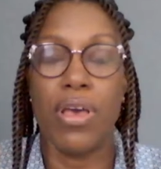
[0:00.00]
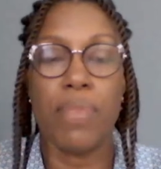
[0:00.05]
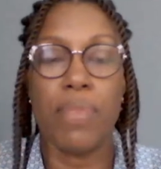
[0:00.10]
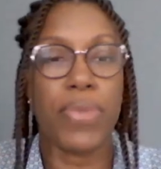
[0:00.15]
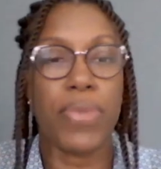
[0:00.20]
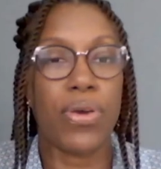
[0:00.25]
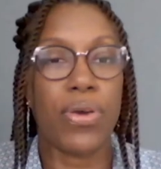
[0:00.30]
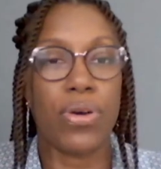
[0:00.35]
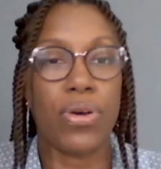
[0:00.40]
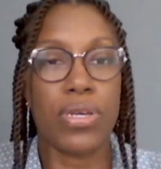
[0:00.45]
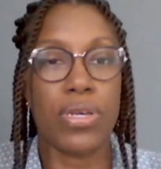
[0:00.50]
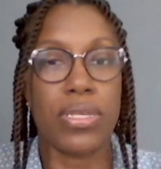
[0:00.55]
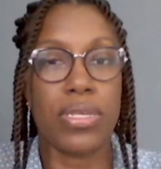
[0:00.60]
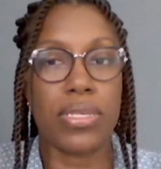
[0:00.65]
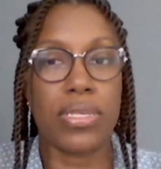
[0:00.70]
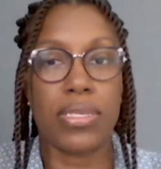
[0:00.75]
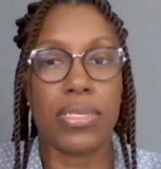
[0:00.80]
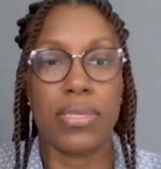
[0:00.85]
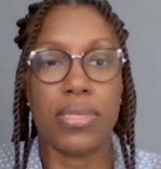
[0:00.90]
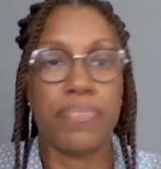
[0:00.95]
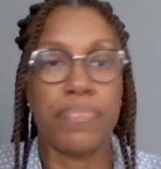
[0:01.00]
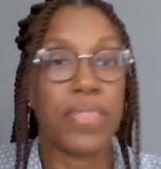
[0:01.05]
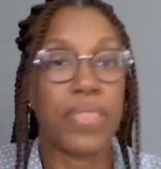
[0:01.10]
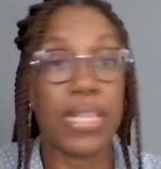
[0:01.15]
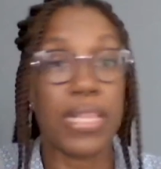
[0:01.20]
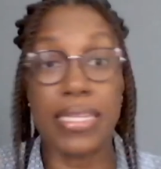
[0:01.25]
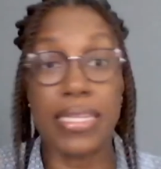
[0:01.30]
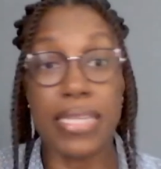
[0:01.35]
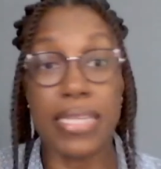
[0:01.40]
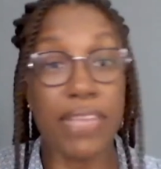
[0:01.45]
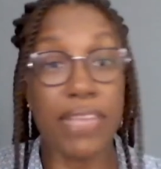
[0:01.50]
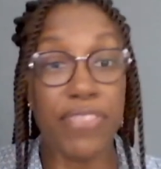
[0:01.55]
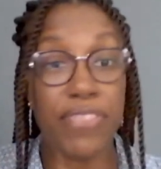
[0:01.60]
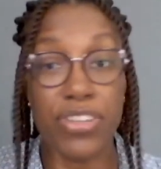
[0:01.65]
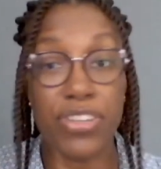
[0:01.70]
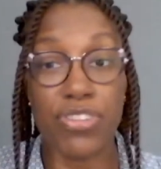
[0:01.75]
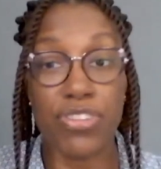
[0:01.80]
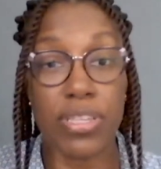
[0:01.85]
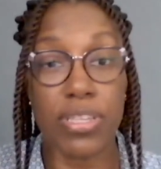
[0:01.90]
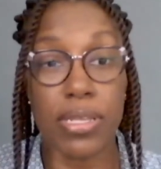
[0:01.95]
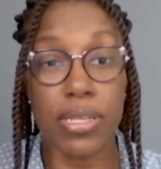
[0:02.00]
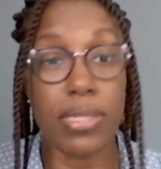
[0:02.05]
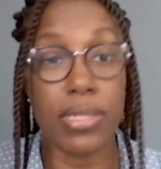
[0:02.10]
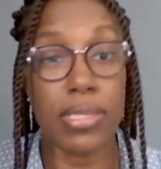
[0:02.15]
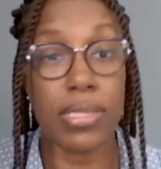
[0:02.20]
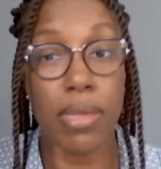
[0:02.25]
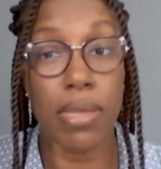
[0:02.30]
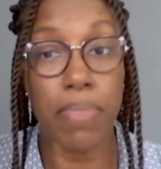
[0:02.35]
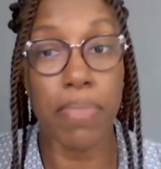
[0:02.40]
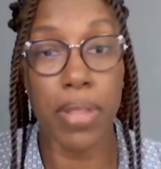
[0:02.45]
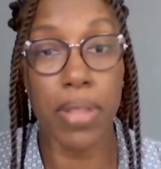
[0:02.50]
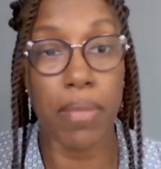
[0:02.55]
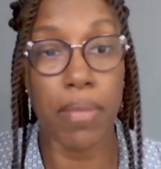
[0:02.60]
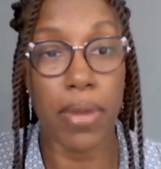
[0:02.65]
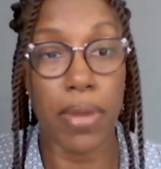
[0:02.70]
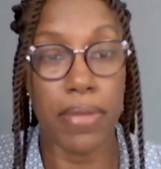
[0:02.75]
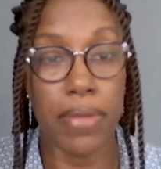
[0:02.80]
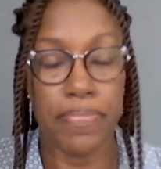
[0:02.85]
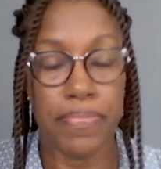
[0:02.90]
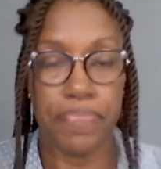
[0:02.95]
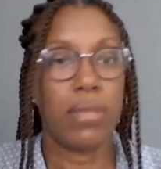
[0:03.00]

Because let's take, for instance, a plumber.